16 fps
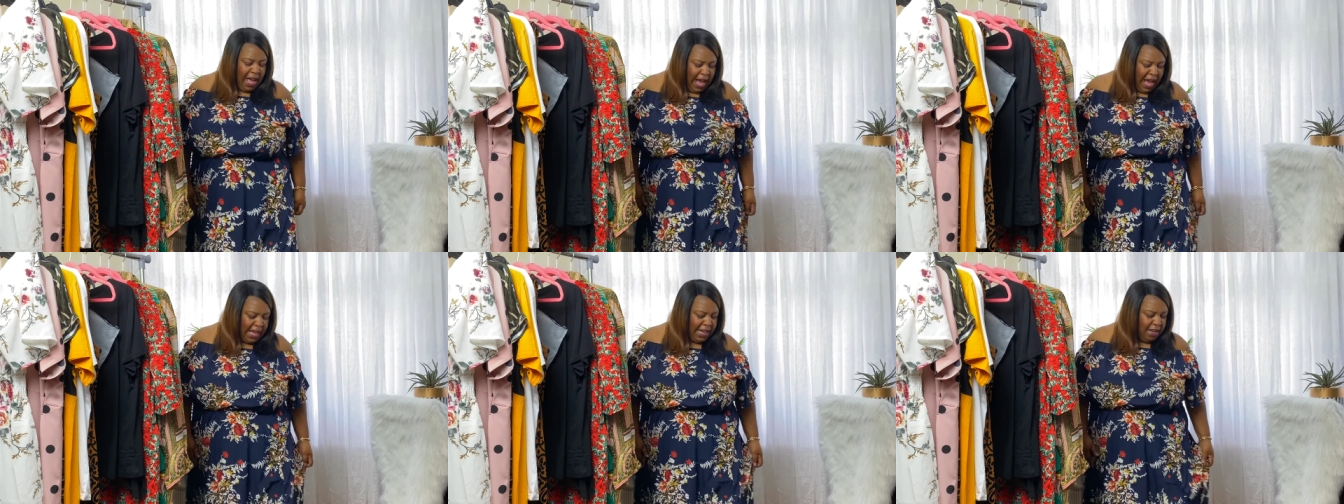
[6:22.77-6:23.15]

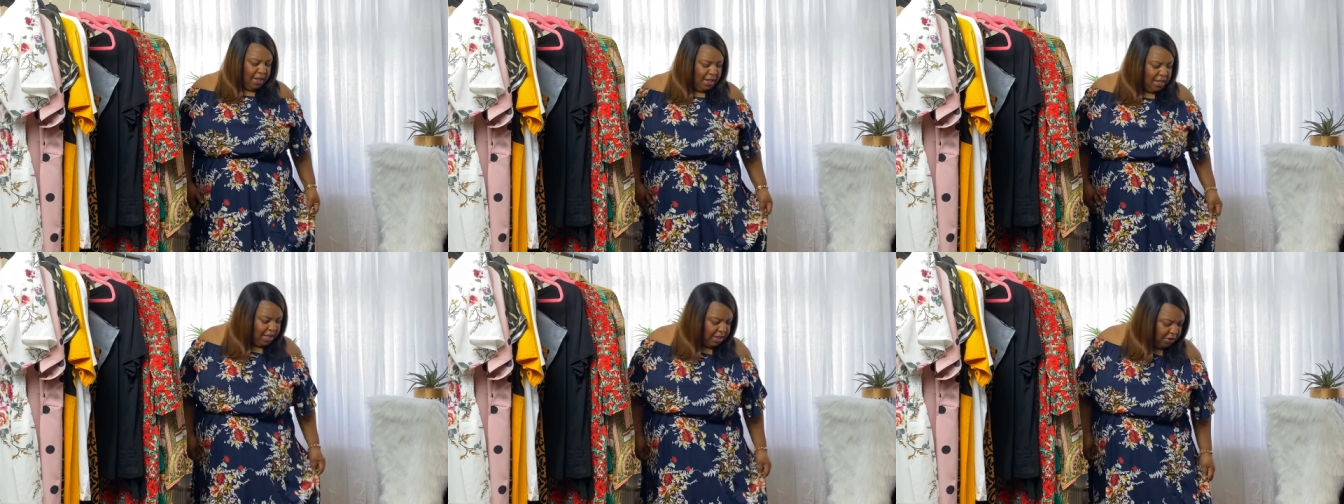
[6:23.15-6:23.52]
And
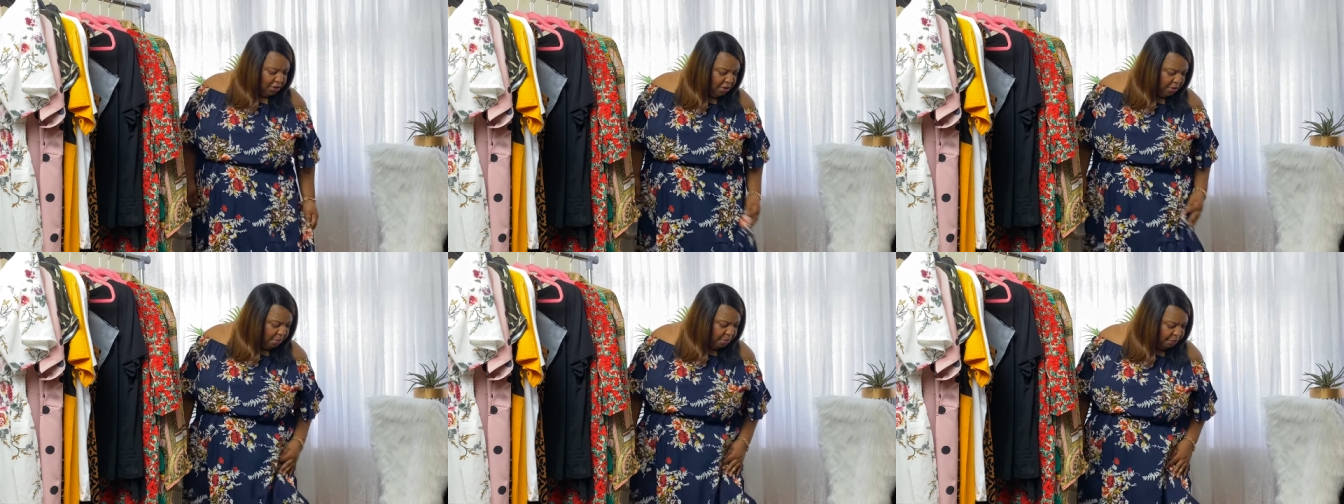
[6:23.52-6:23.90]

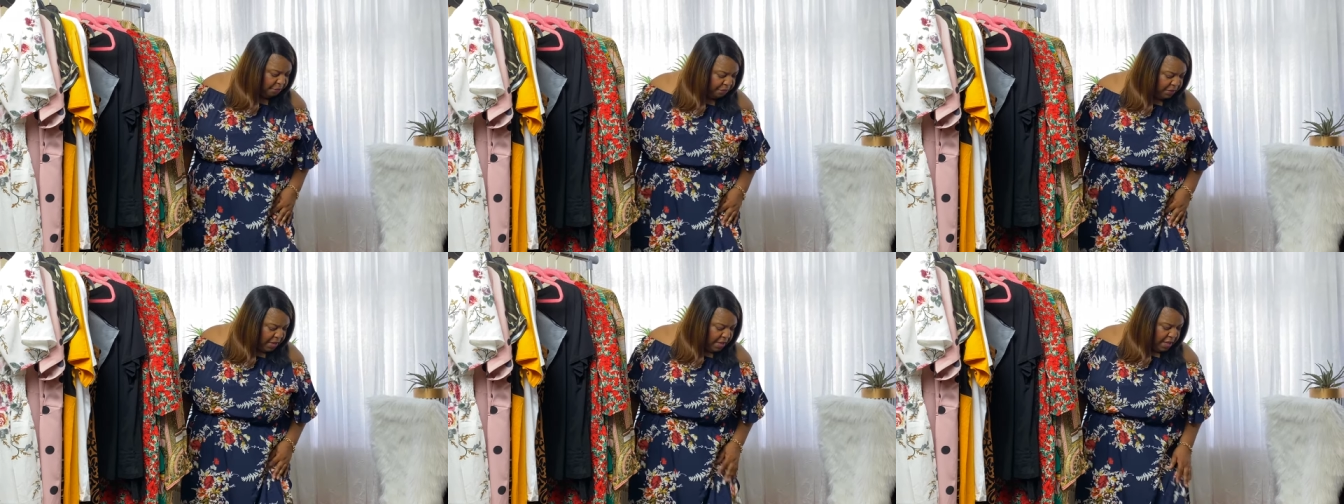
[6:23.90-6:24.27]
this
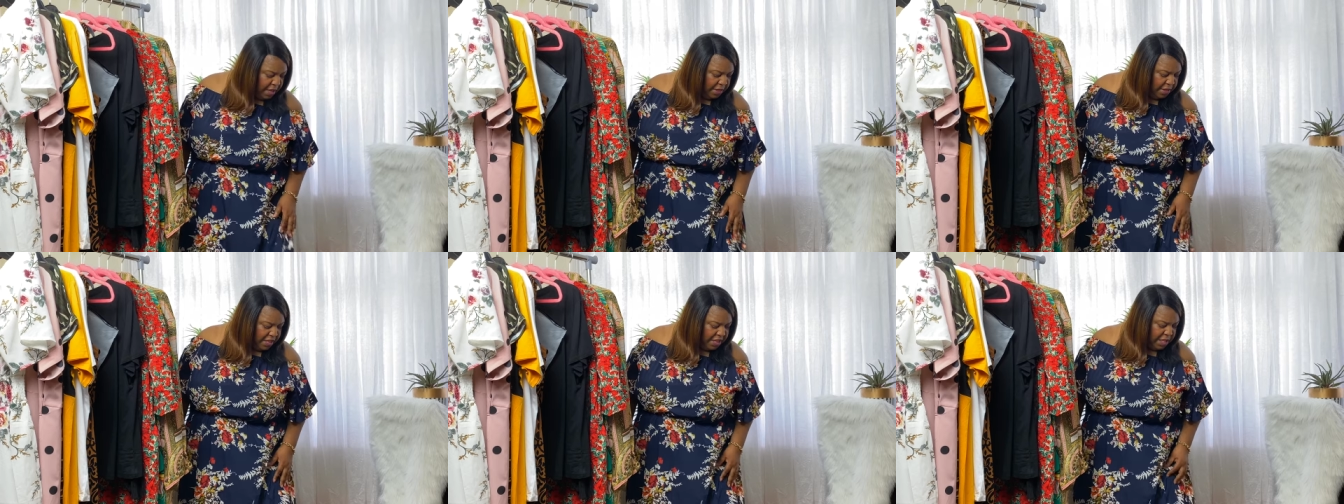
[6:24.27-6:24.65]

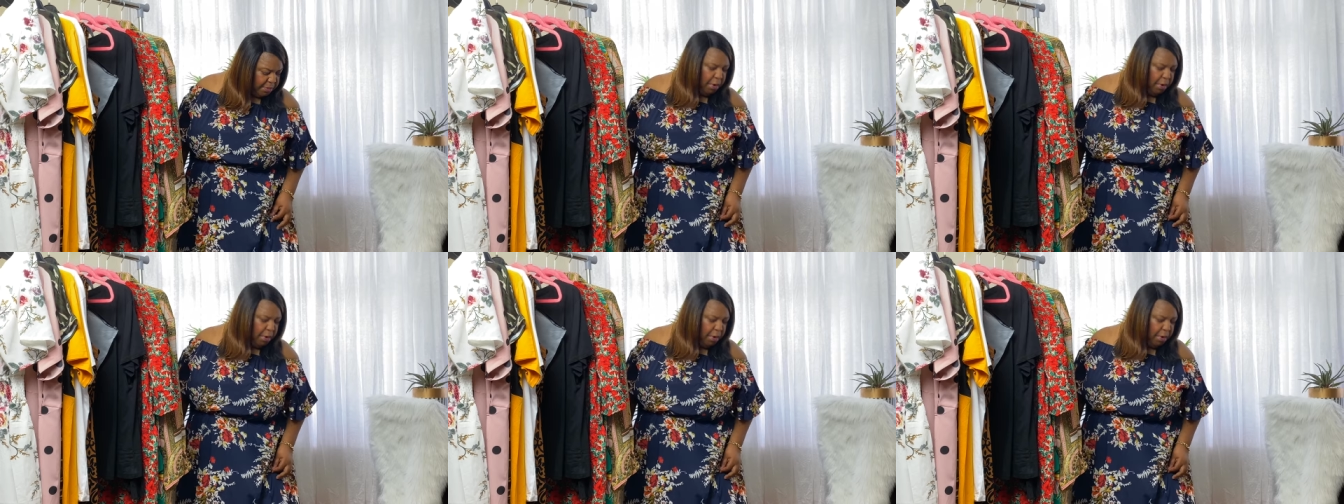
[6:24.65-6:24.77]
this is